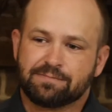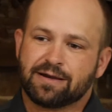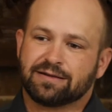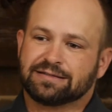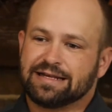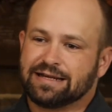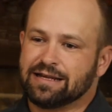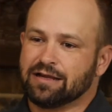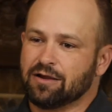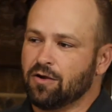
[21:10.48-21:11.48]
about
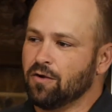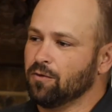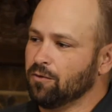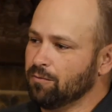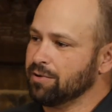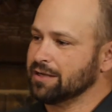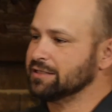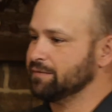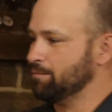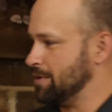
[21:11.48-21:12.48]
taking a whole
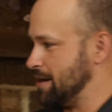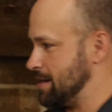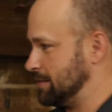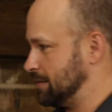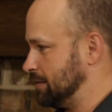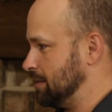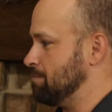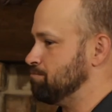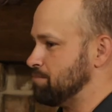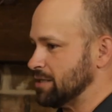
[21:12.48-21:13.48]
bunch of bites a
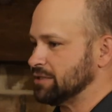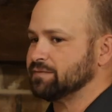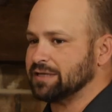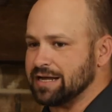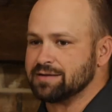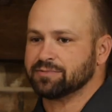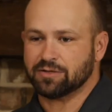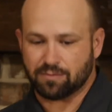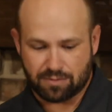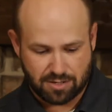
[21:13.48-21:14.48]
bunch of times
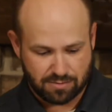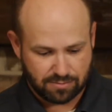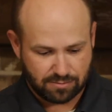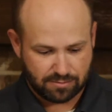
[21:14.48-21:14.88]
in a row.